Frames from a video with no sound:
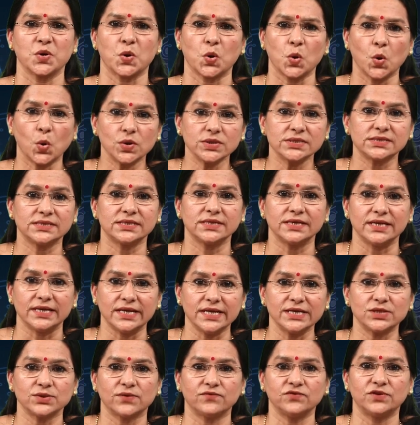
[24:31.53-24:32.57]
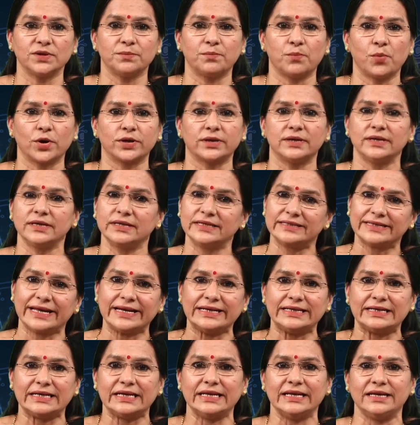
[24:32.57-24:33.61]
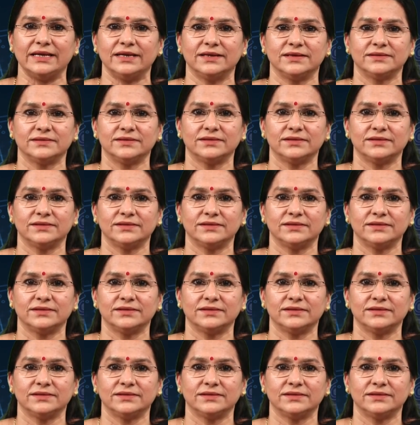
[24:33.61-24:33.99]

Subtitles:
Close the lid of the bottle tightly.